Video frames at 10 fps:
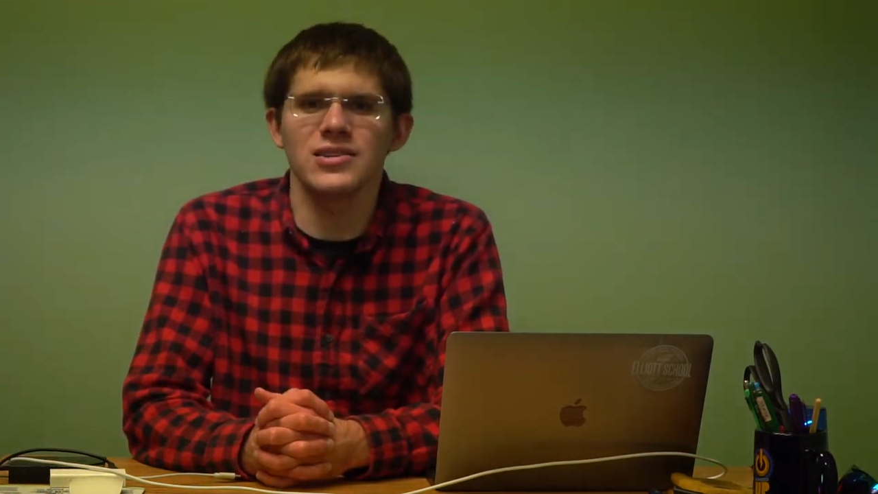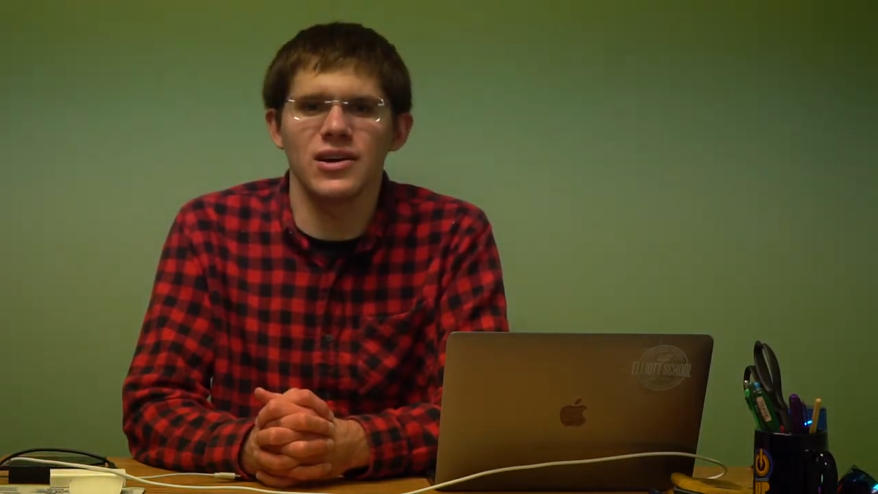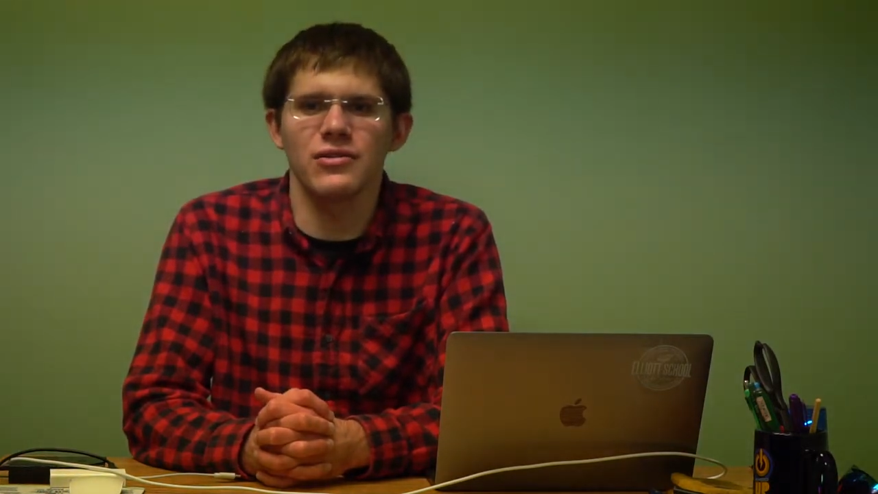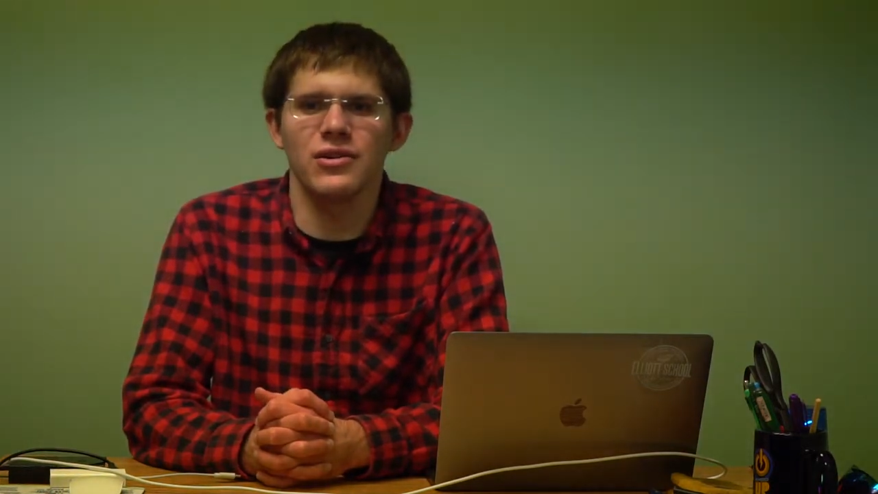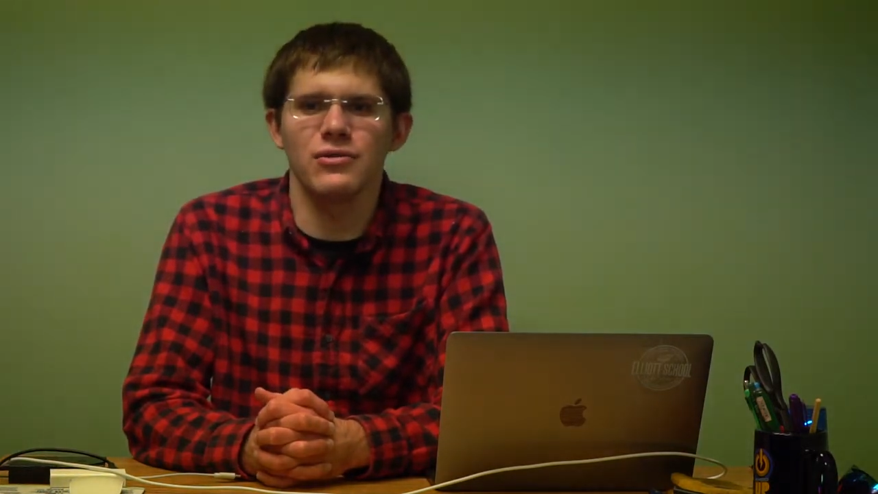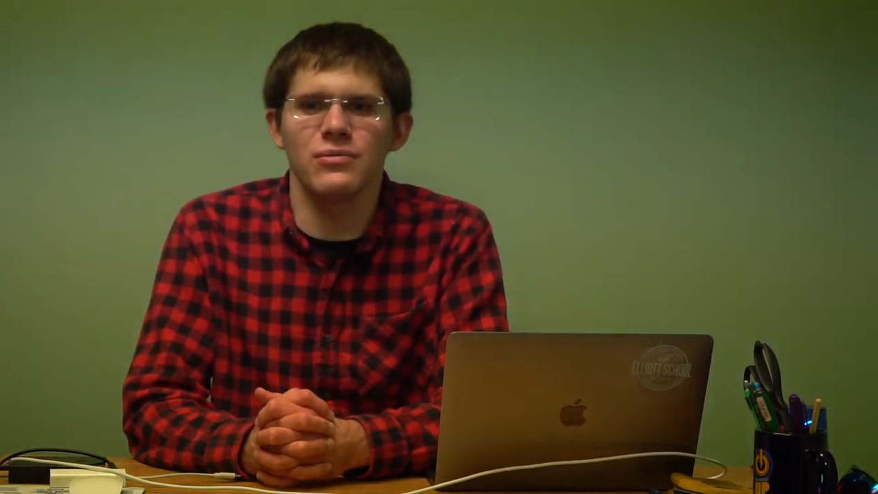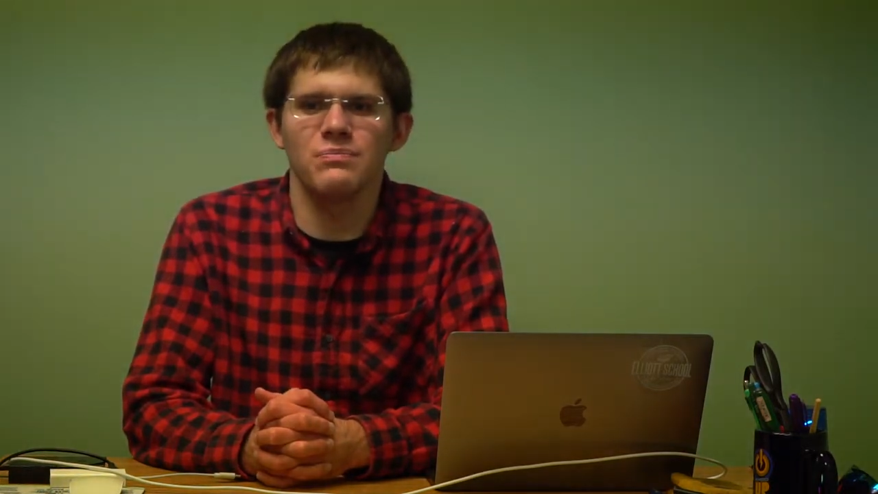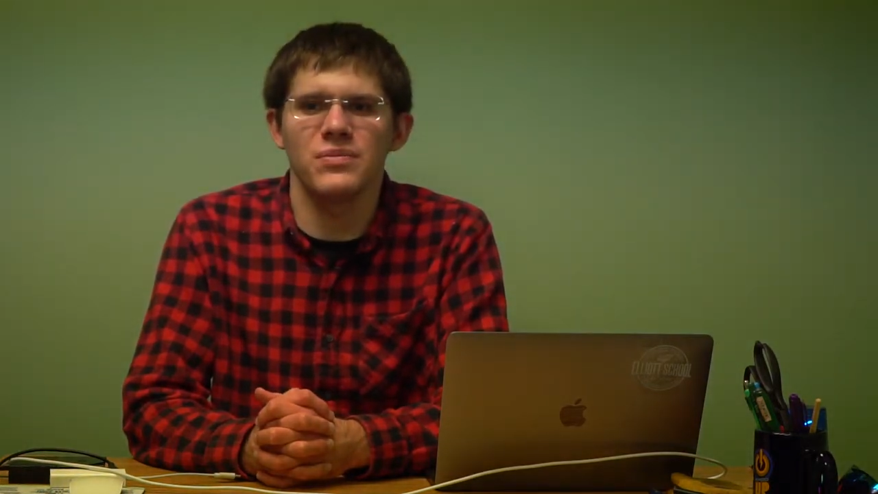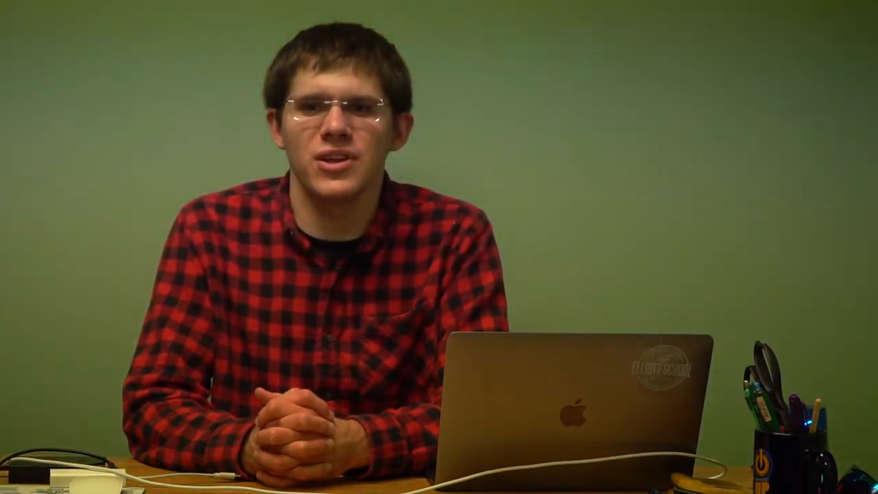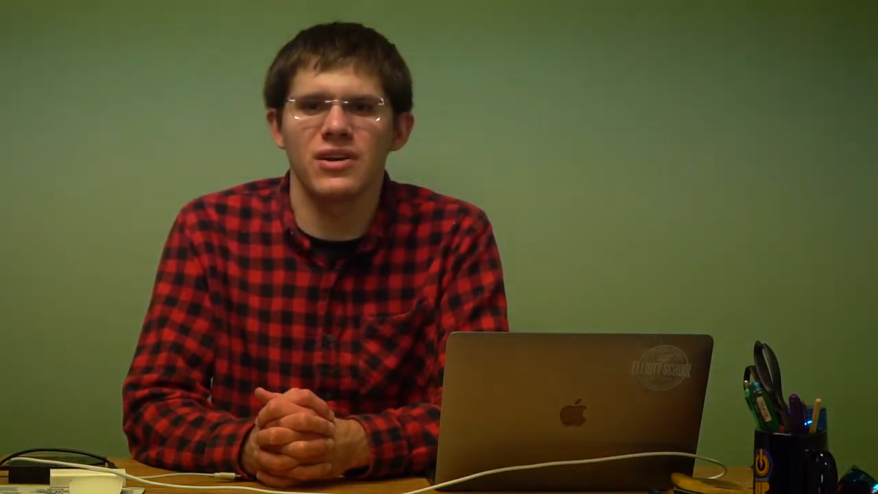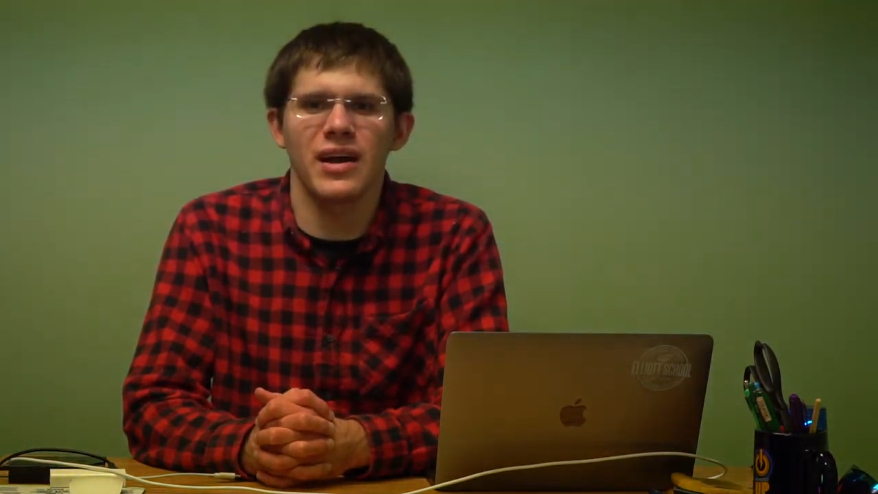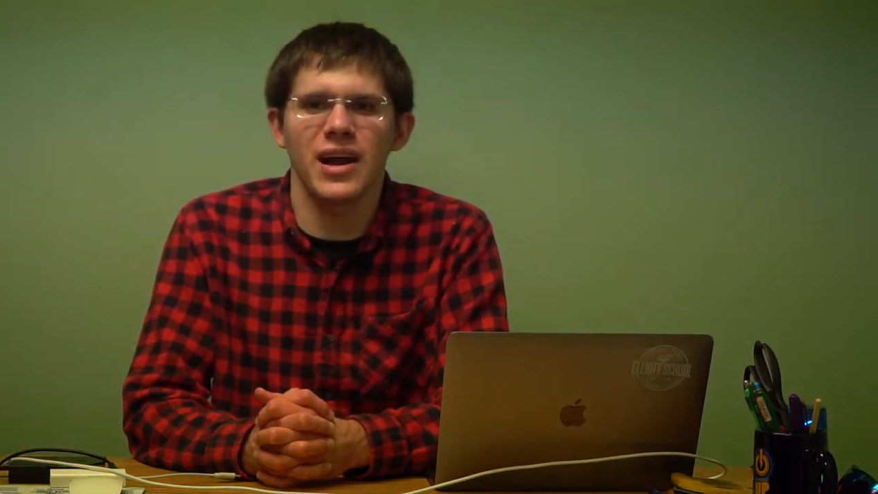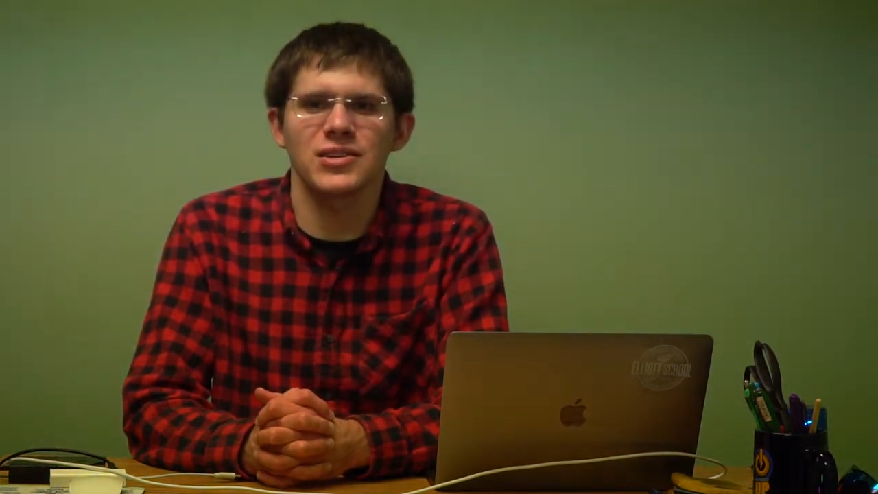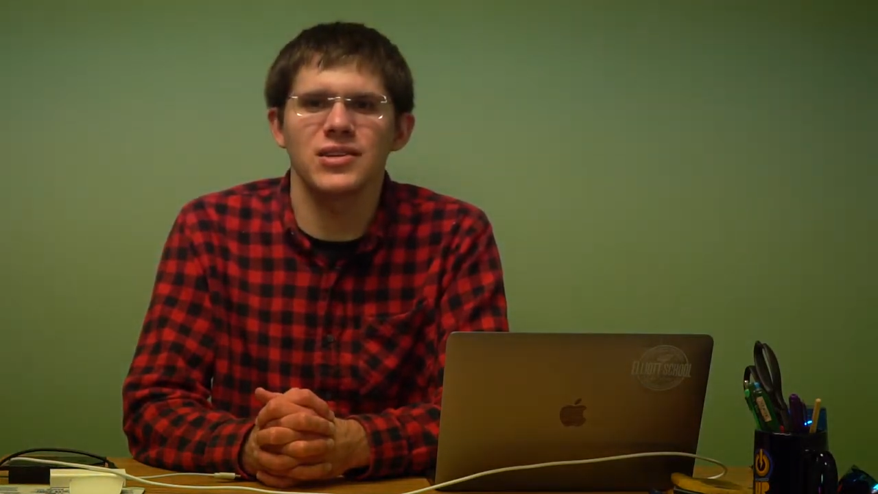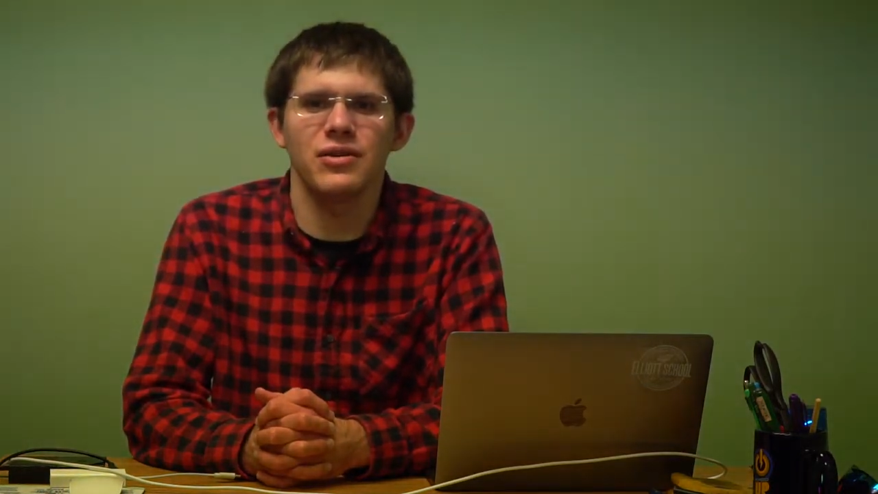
you're not actually